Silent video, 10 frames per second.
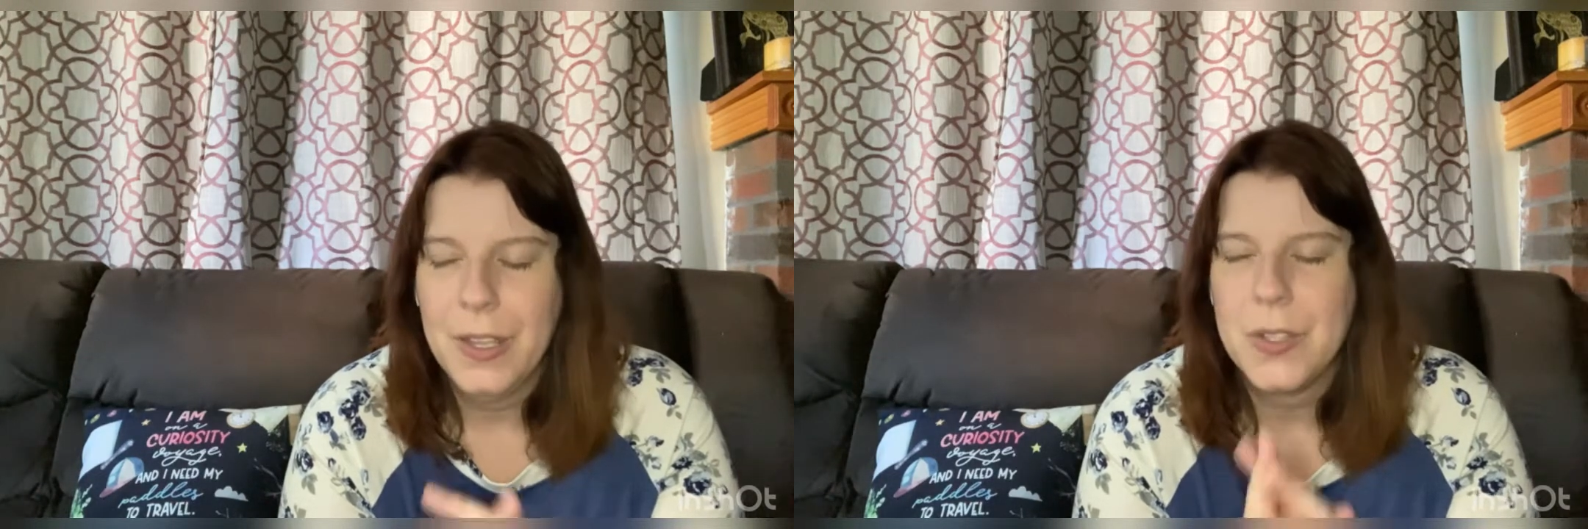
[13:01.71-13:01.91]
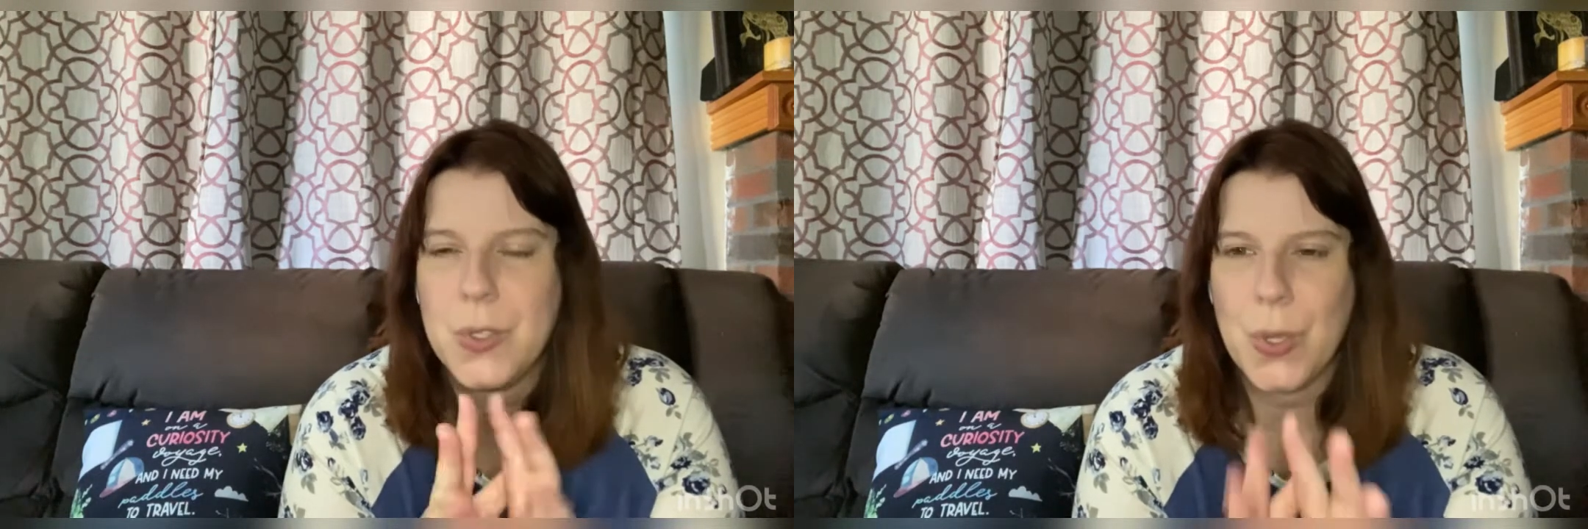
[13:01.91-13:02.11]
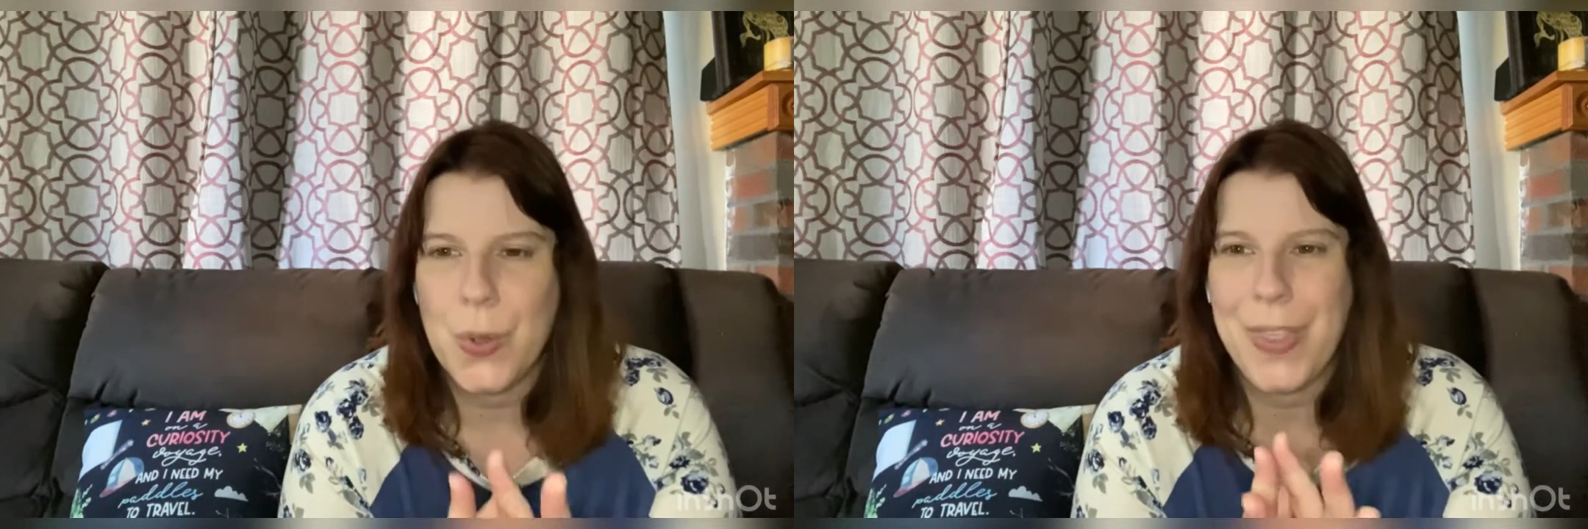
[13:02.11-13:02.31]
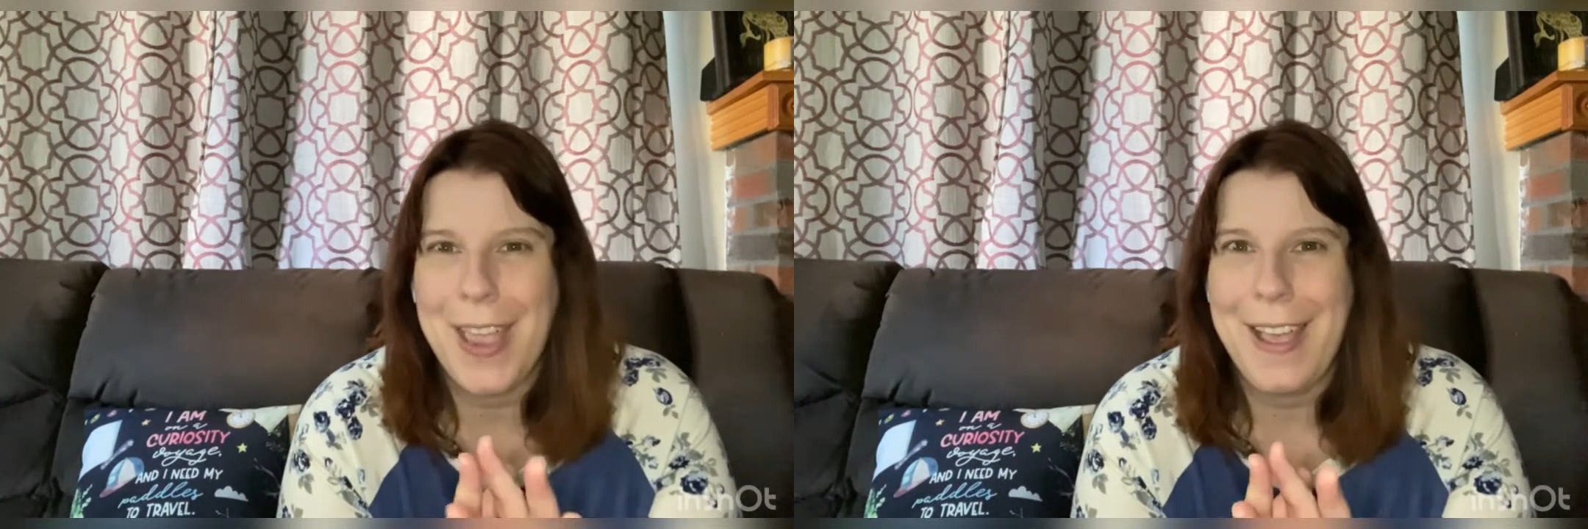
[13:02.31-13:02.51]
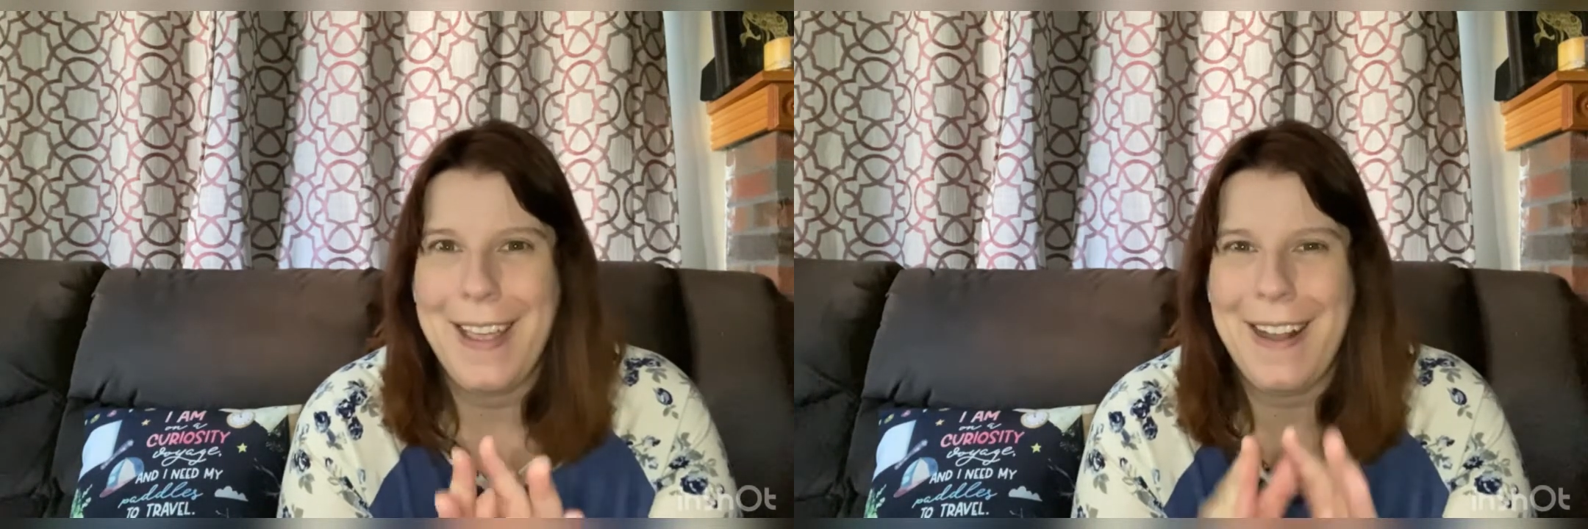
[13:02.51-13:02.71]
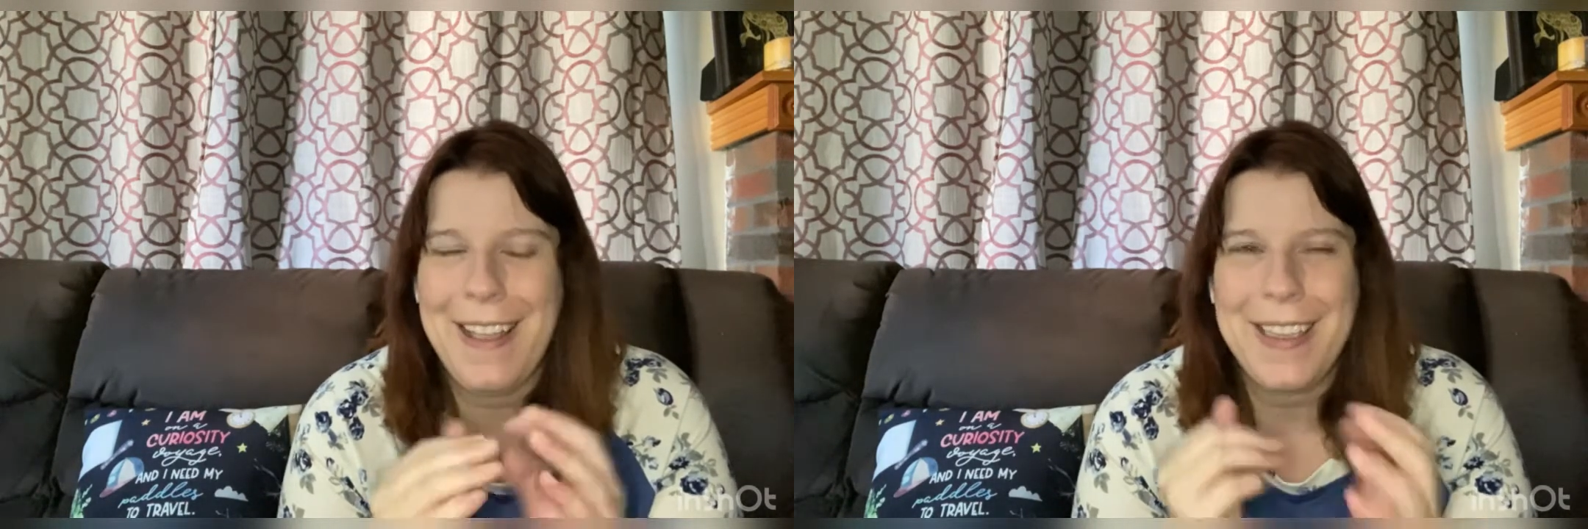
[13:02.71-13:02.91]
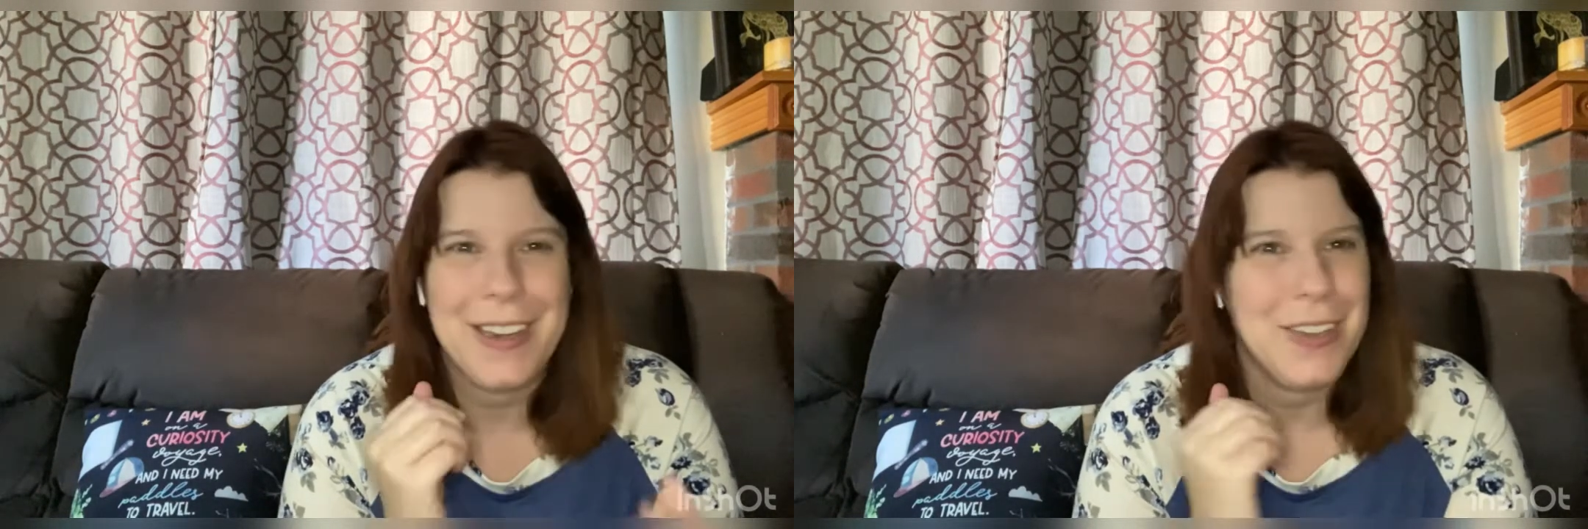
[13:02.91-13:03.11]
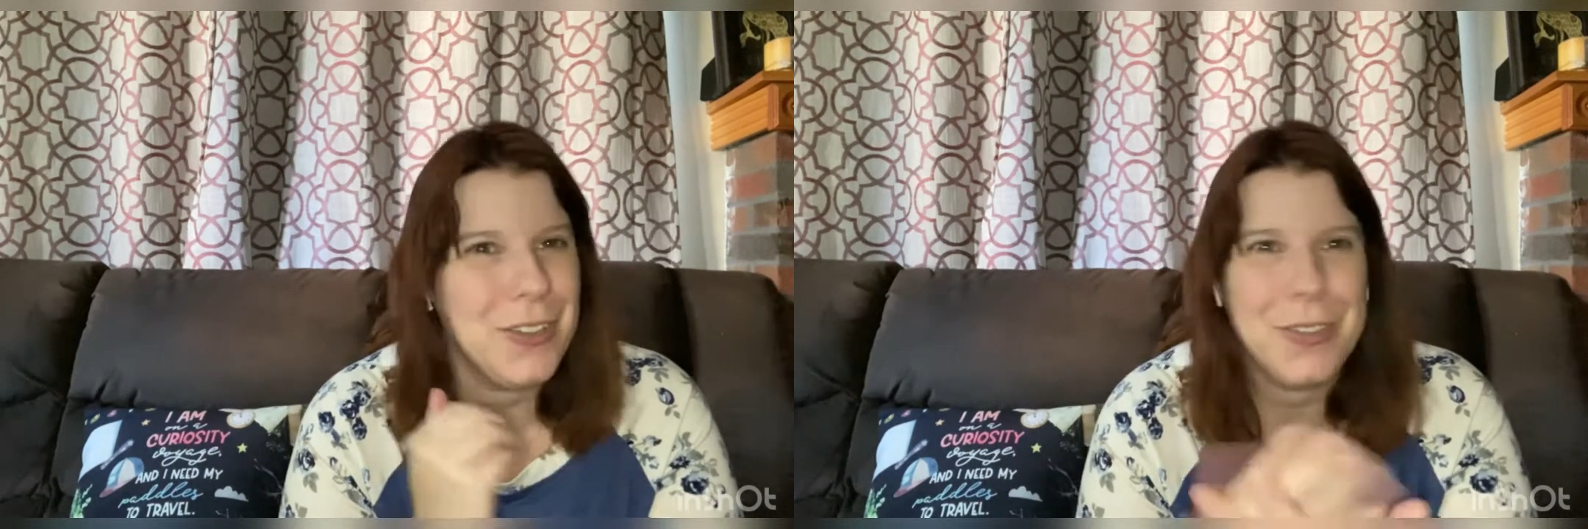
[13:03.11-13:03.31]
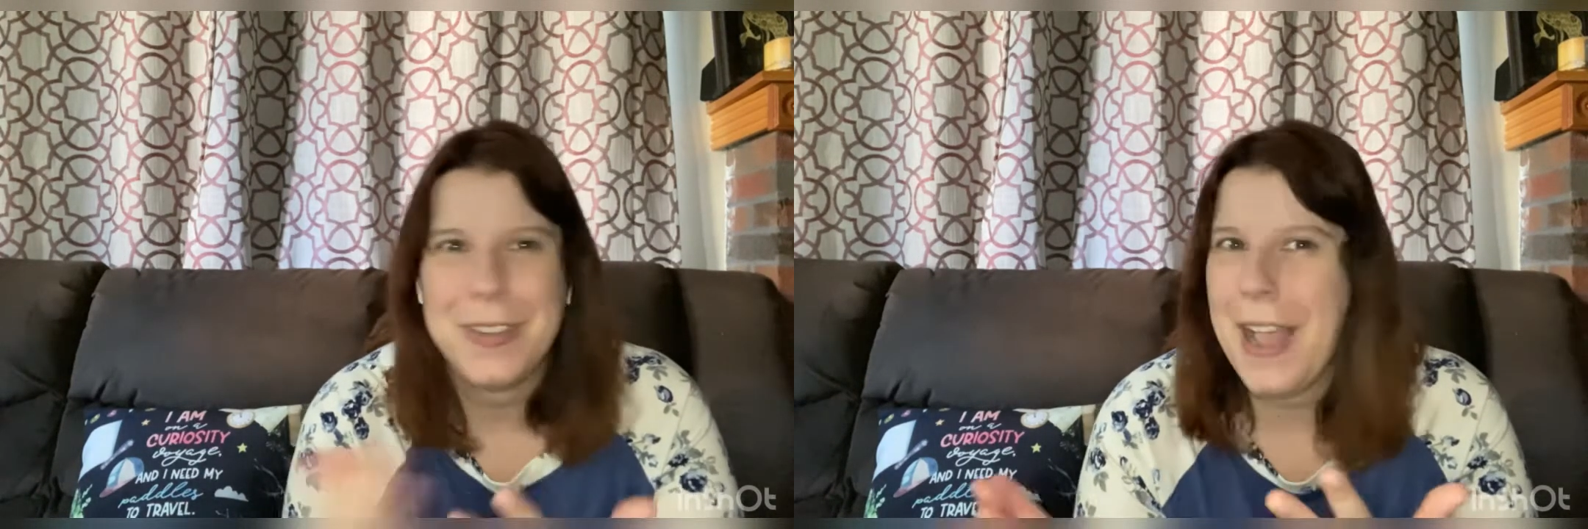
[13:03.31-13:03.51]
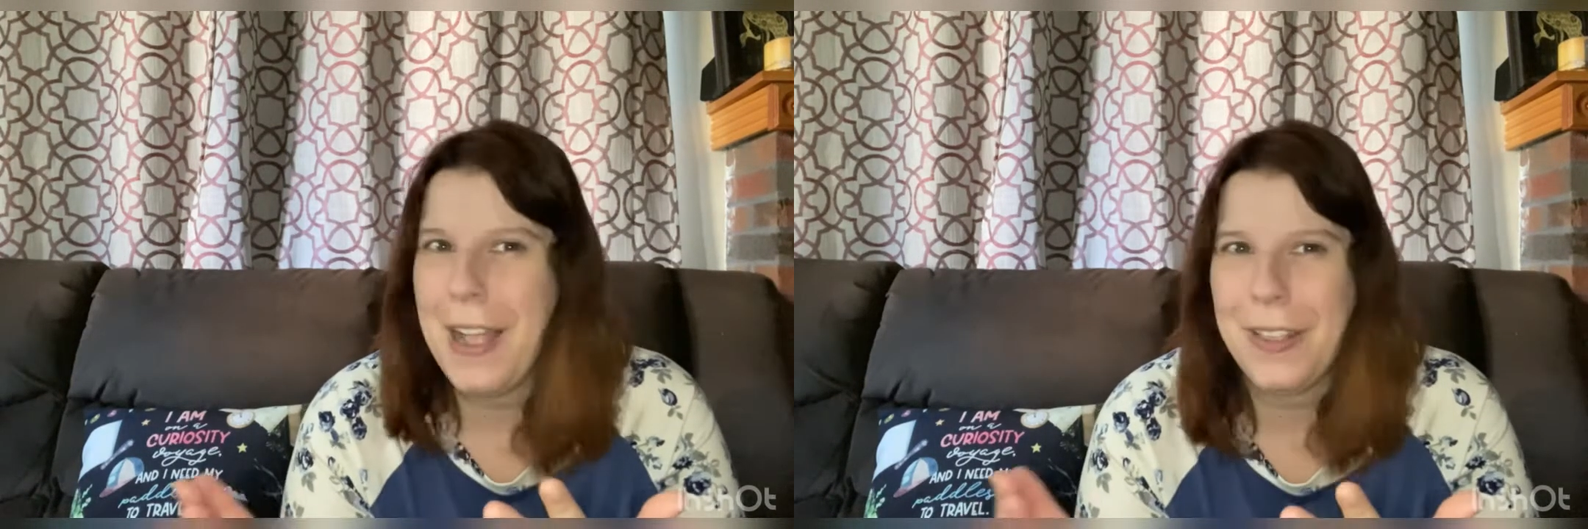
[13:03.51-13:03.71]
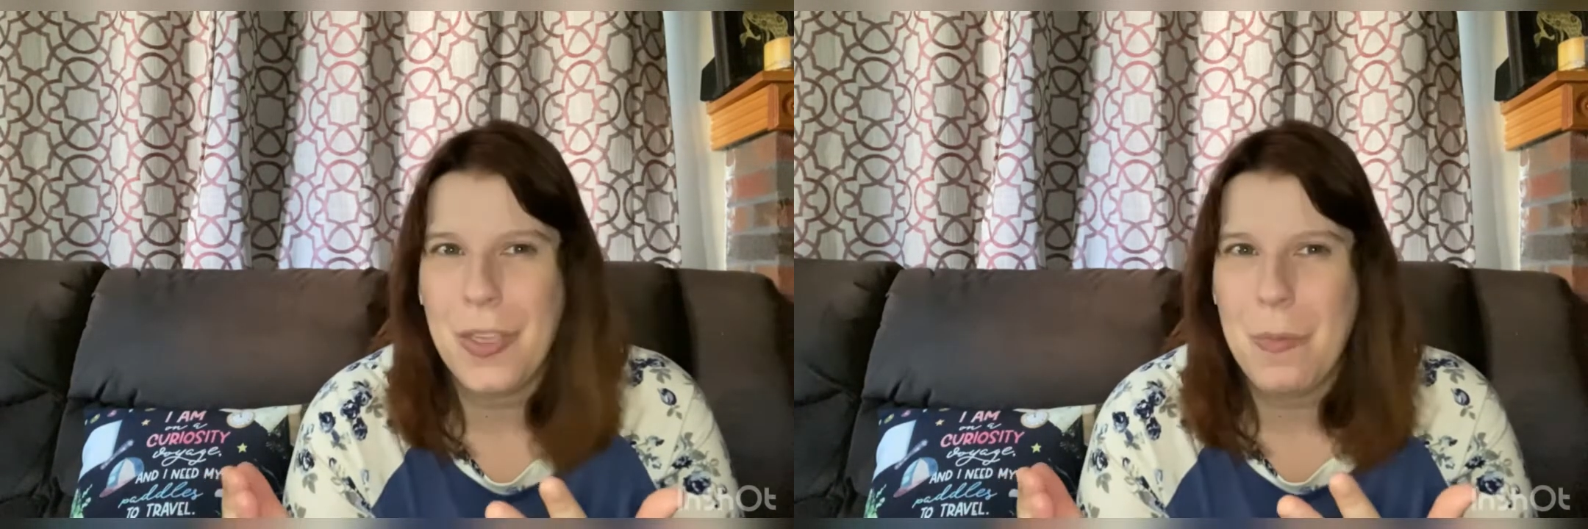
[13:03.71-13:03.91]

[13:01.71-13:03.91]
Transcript: so that I can knock them